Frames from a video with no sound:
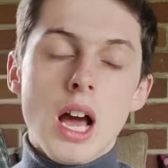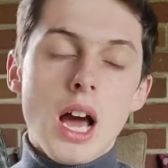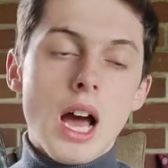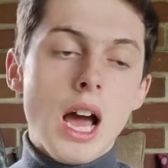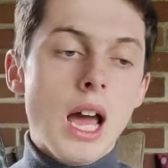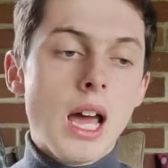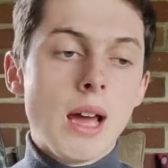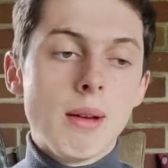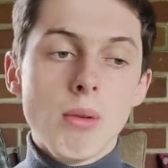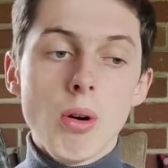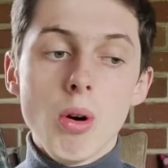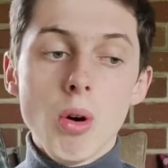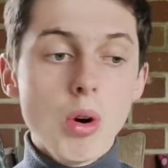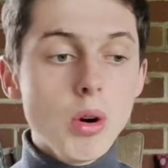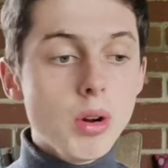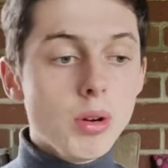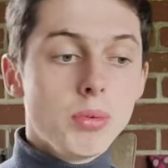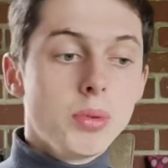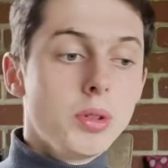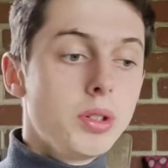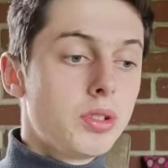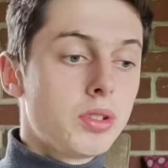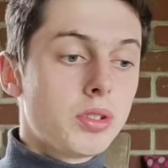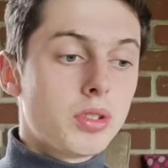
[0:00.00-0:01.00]
Or it
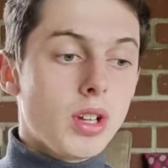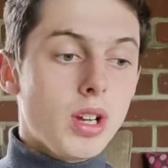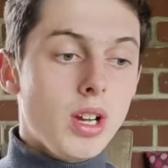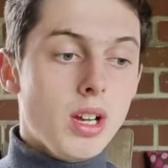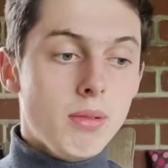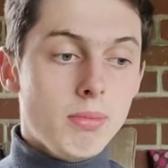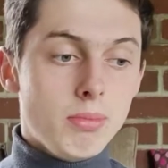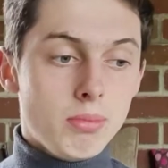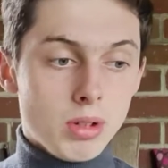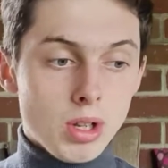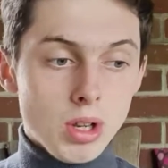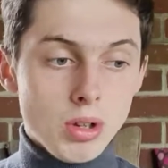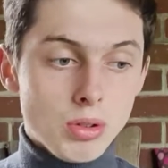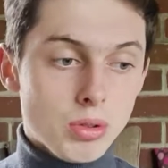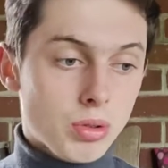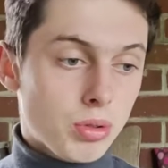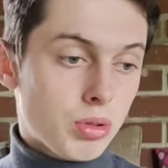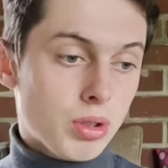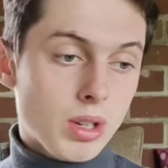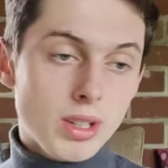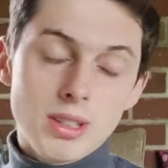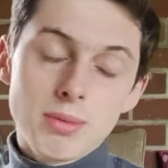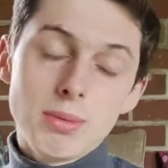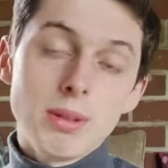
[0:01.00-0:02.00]
would go to a
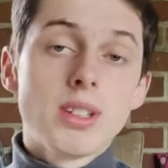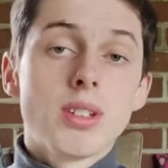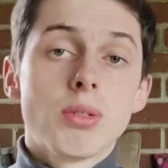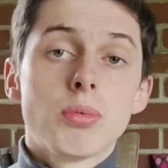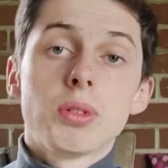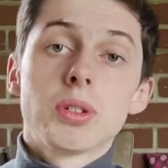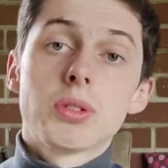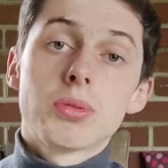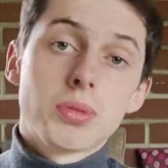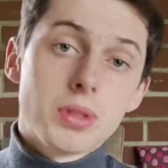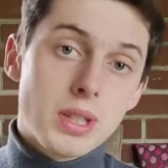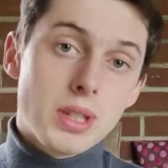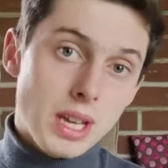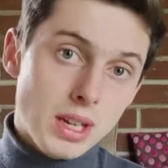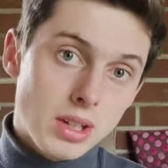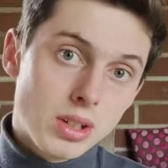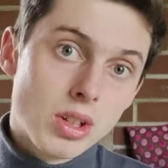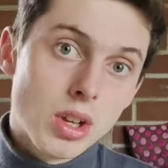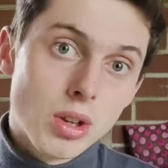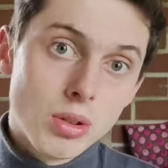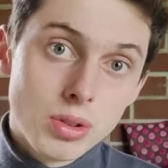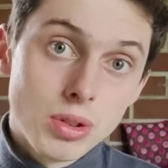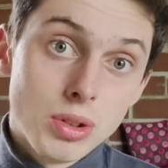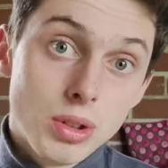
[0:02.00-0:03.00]
transmitter, which would then
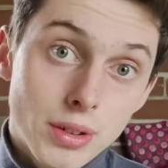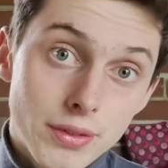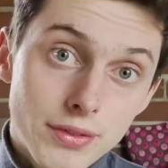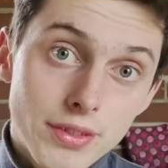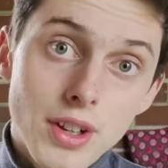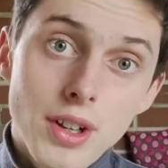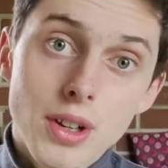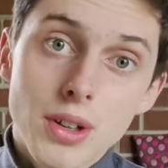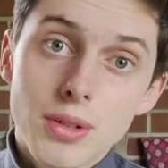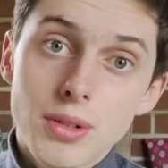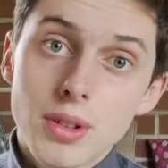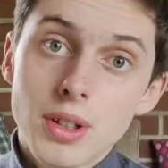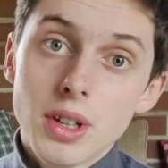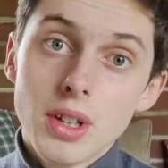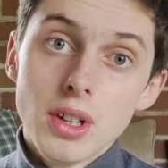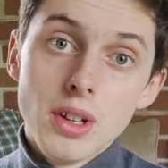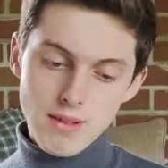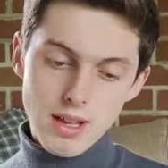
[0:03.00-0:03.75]
go to your phone.